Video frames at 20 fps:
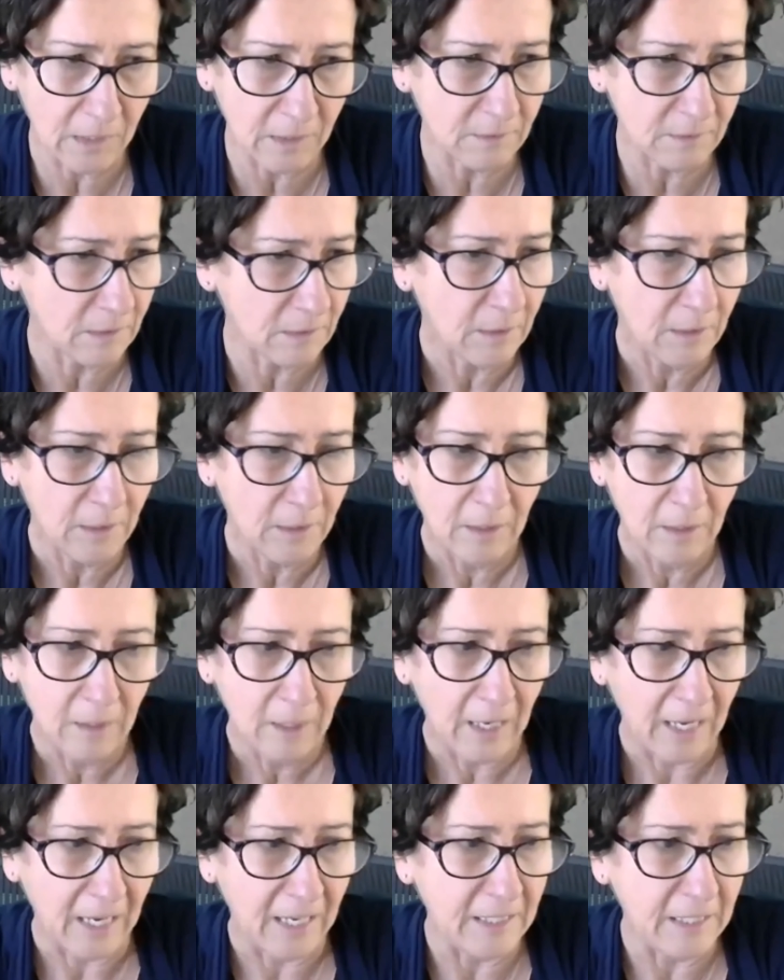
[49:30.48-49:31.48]
um,
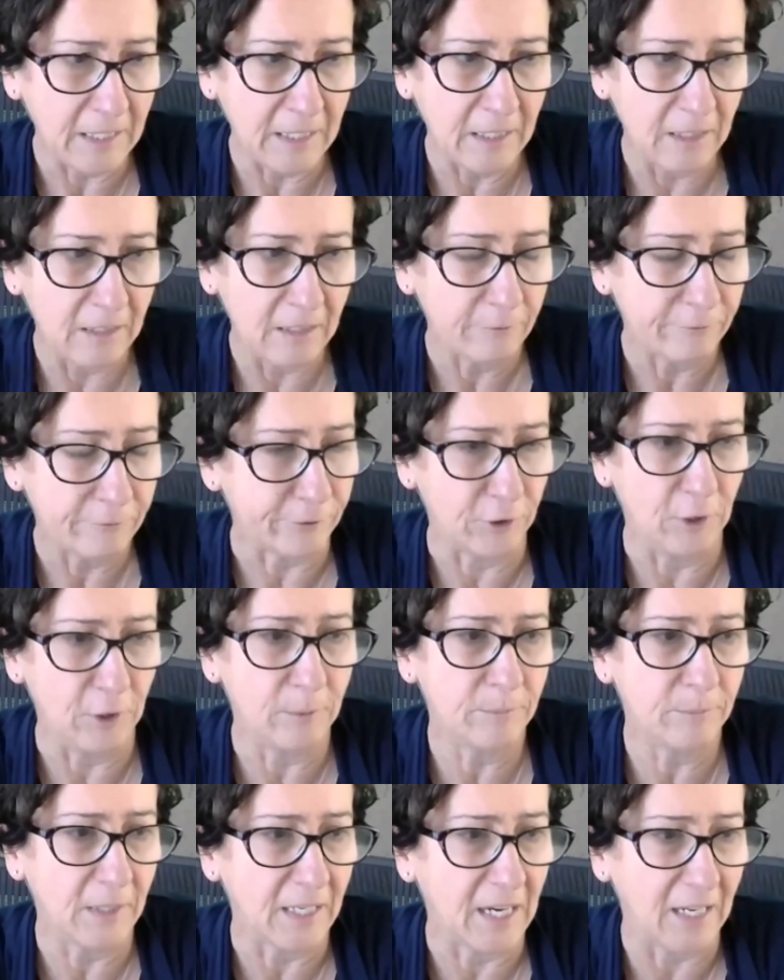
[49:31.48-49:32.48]
any
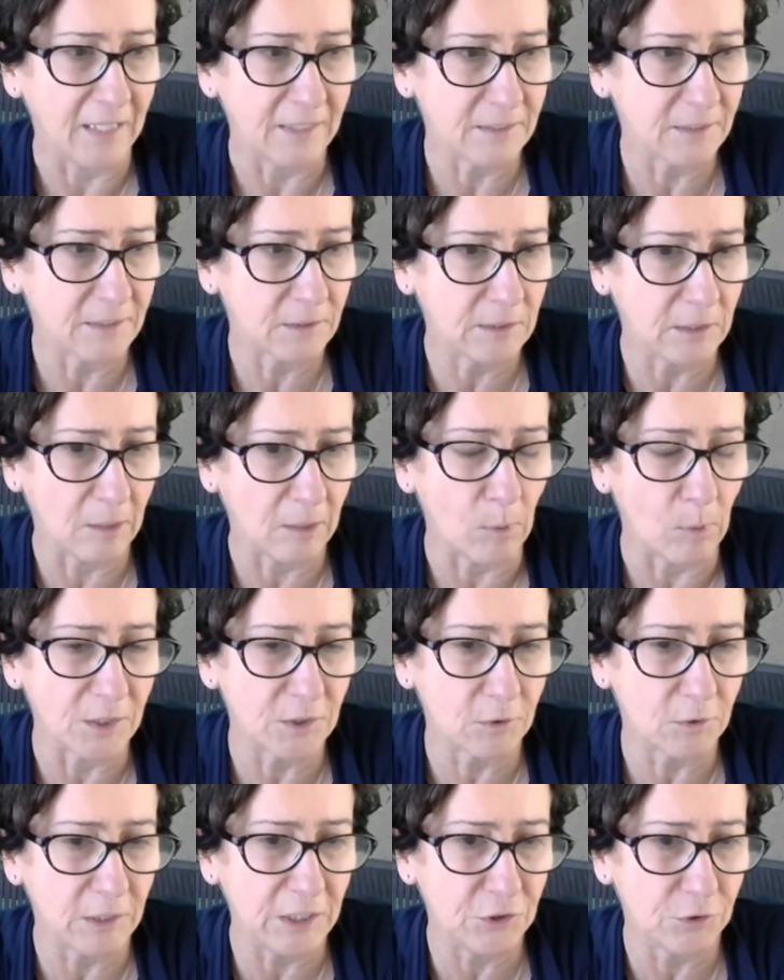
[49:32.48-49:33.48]
firm that has that
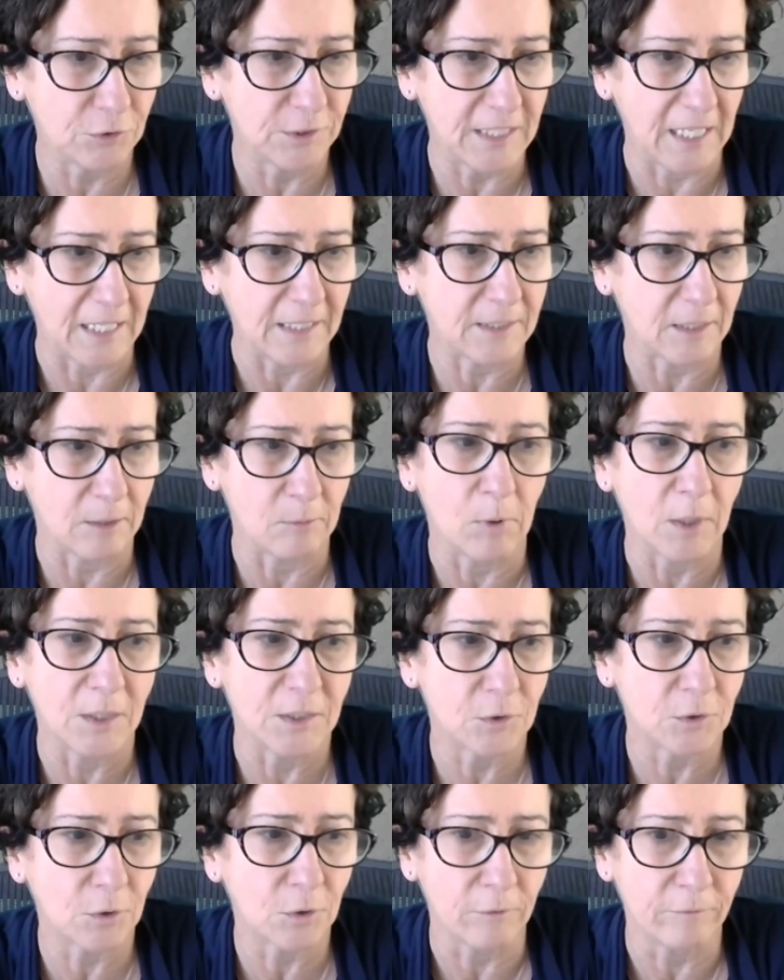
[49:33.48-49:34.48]
wants to issue debt and
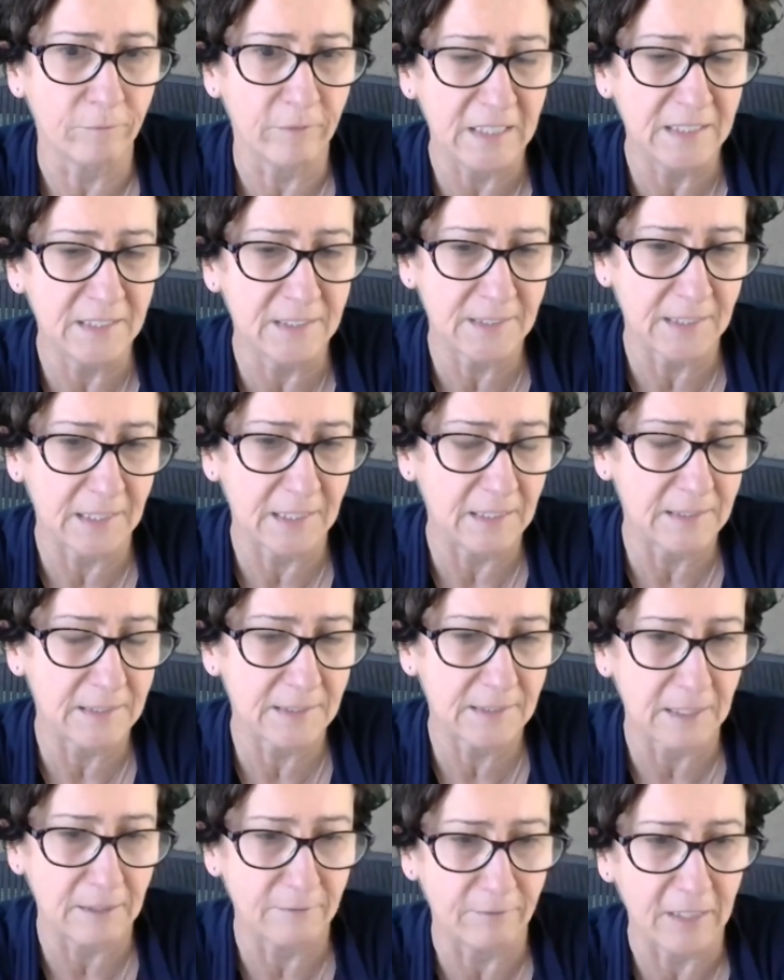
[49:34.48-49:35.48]
wants to convince
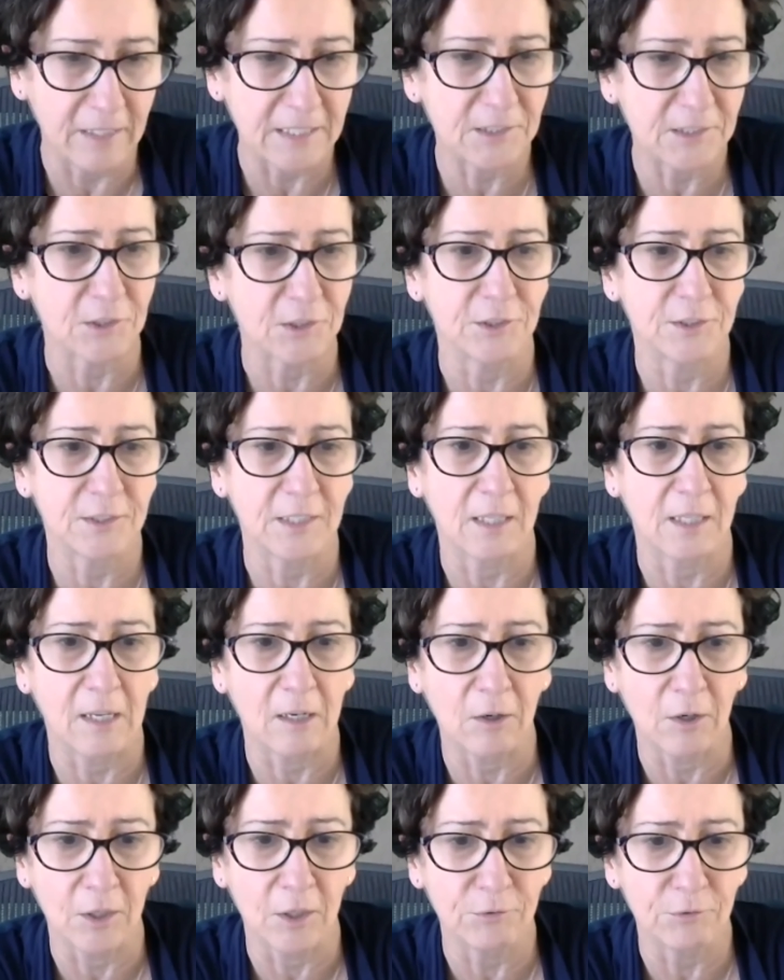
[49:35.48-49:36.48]
its investors that
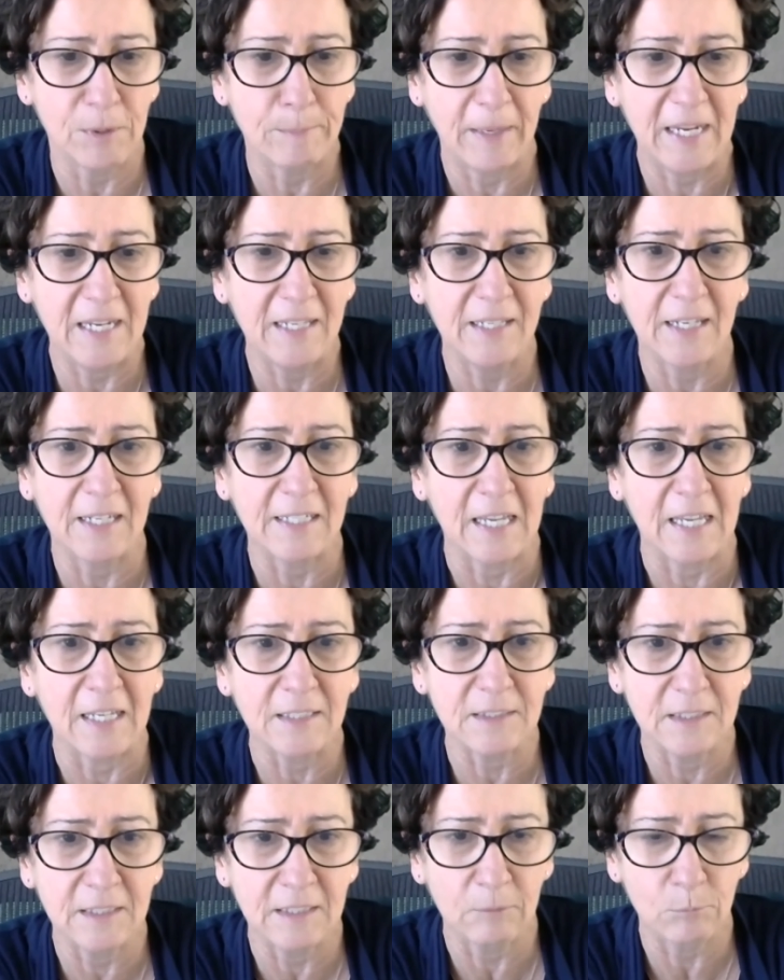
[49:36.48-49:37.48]
they're going to repay the
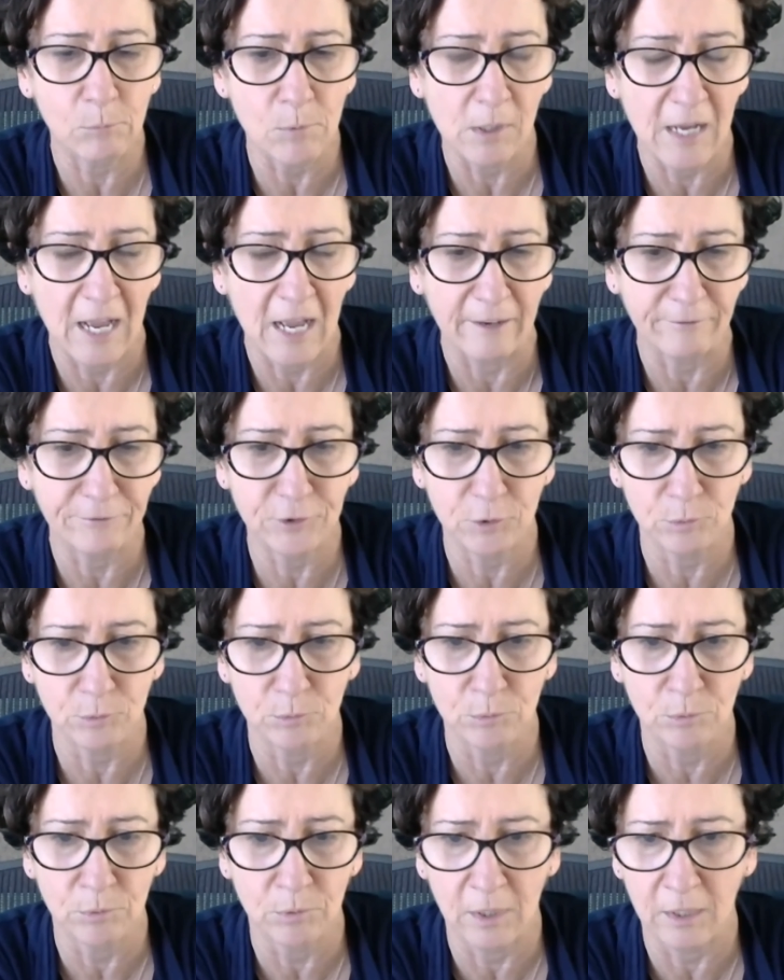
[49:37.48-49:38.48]
debt, it will have
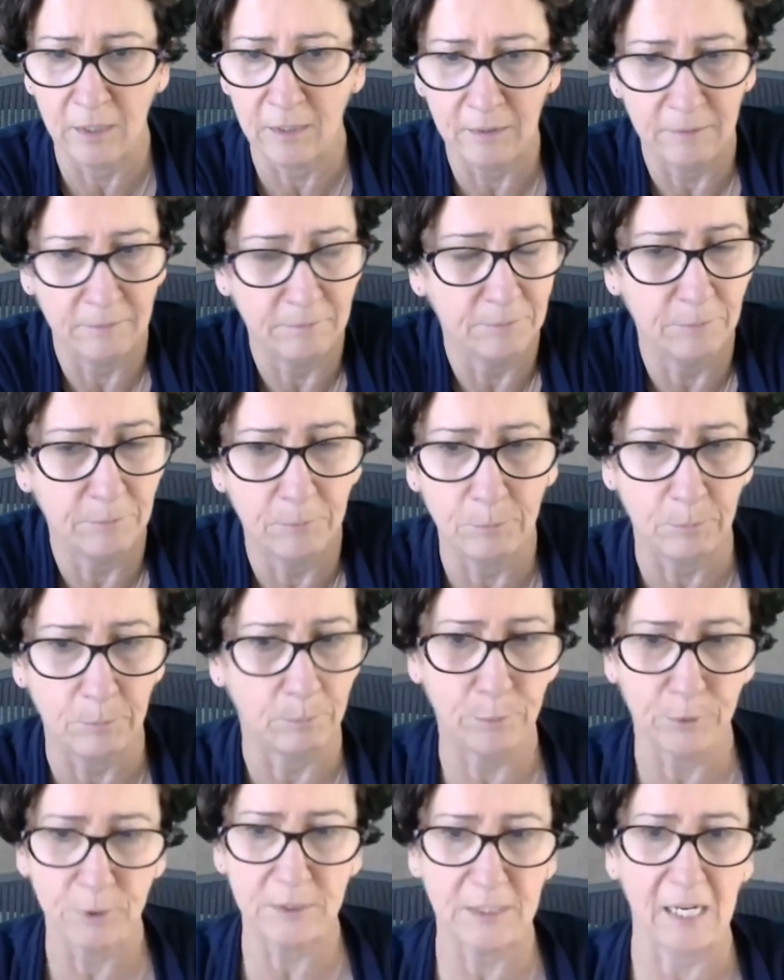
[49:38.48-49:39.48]
to um,
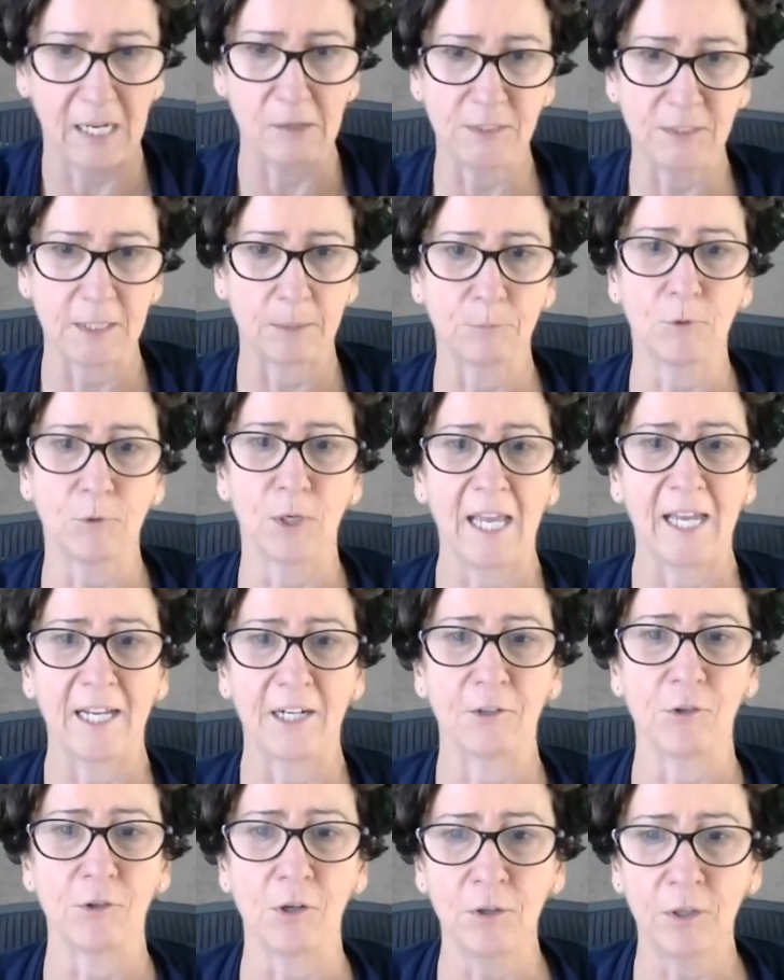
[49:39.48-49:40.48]
put down some
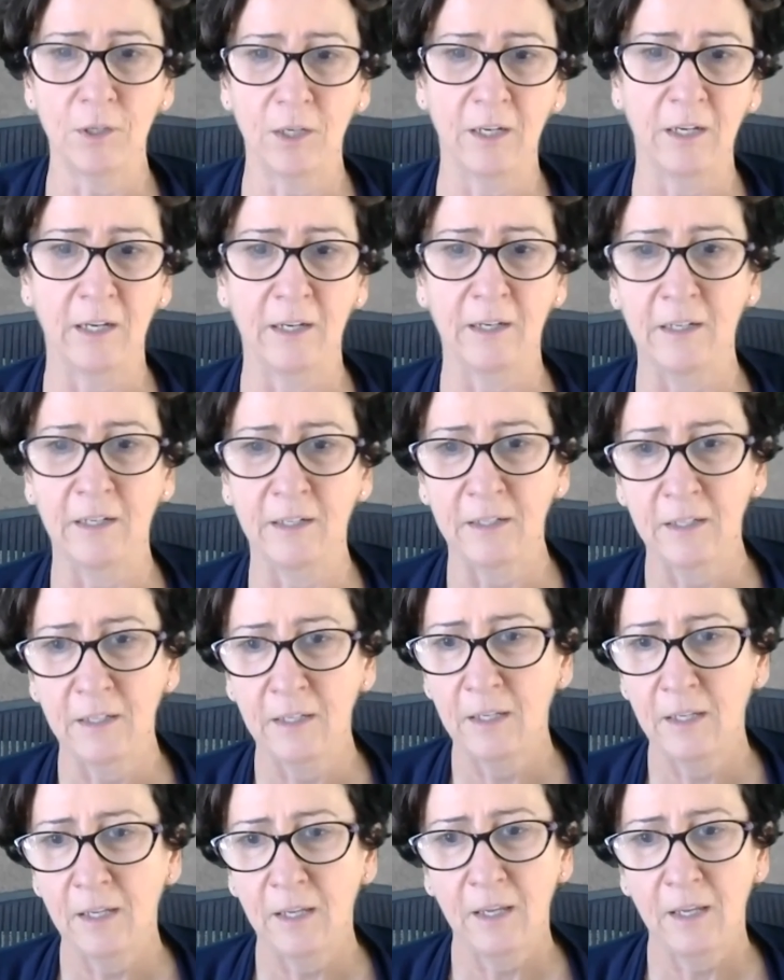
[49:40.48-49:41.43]
collateral. Uh,